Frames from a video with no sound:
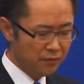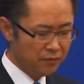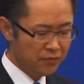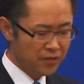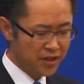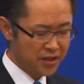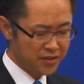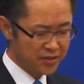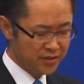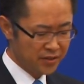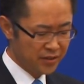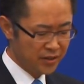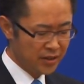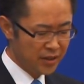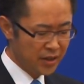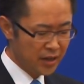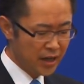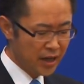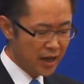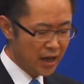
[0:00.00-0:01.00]
First,
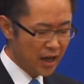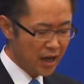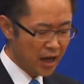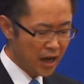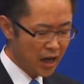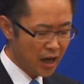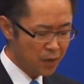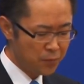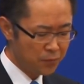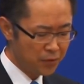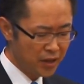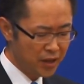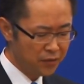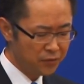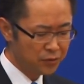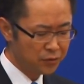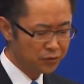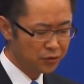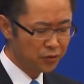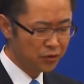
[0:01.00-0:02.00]
I would like
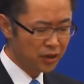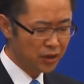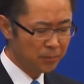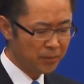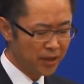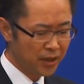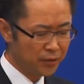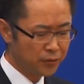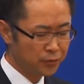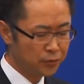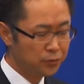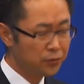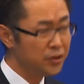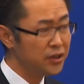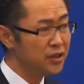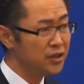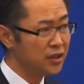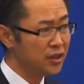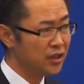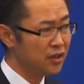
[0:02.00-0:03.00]
to talk about
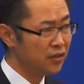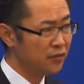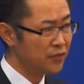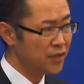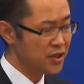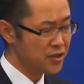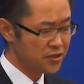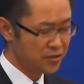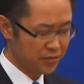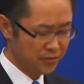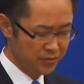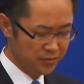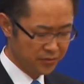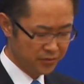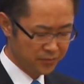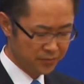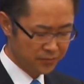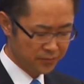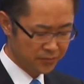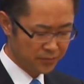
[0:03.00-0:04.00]
green innovation.
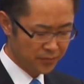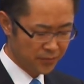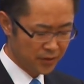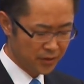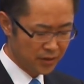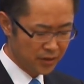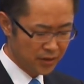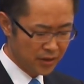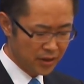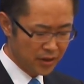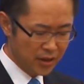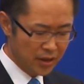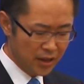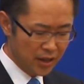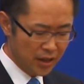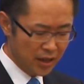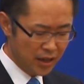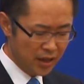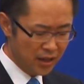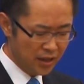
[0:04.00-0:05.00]

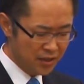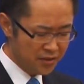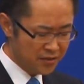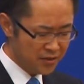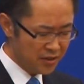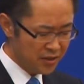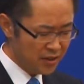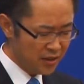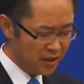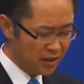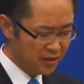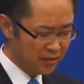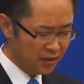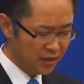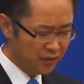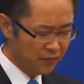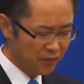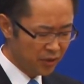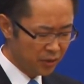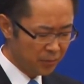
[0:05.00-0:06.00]
Energy and
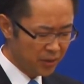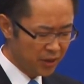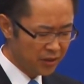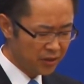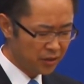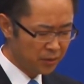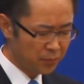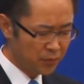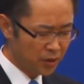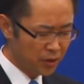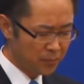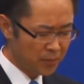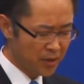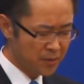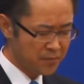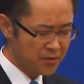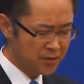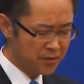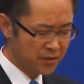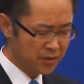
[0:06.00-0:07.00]
environmental
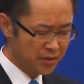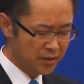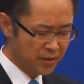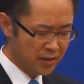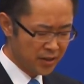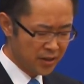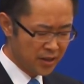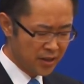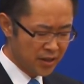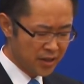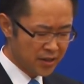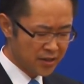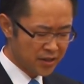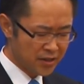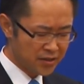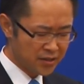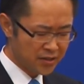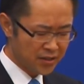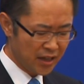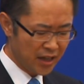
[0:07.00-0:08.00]
problems,
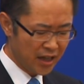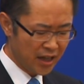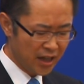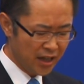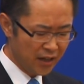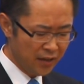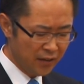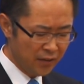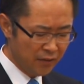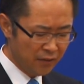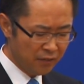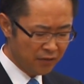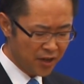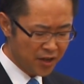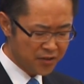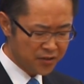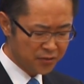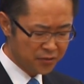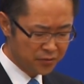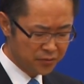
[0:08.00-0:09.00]
such as high
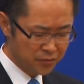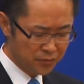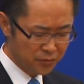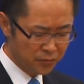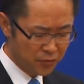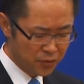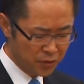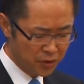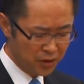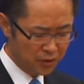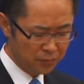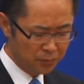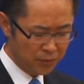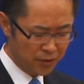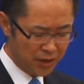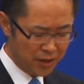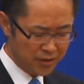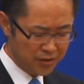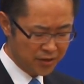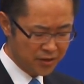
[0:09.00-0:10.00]
fossil fuel
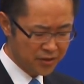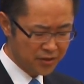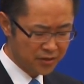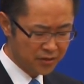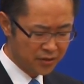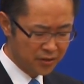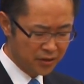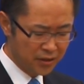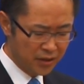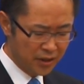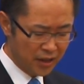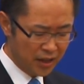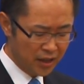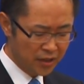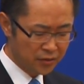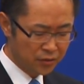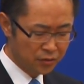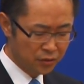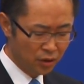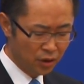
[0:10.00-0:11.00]
prices
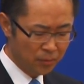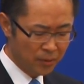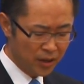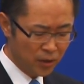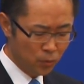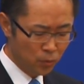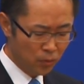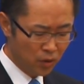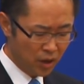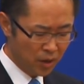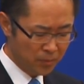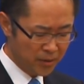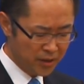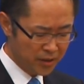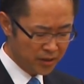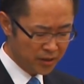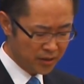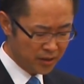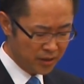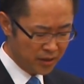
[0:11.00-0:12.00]
and global
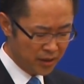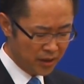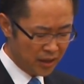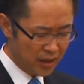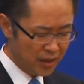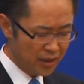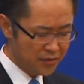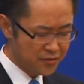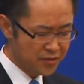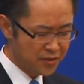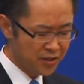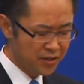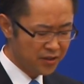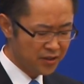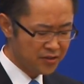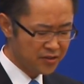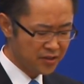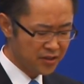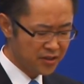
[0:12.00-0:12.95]
warming, are serious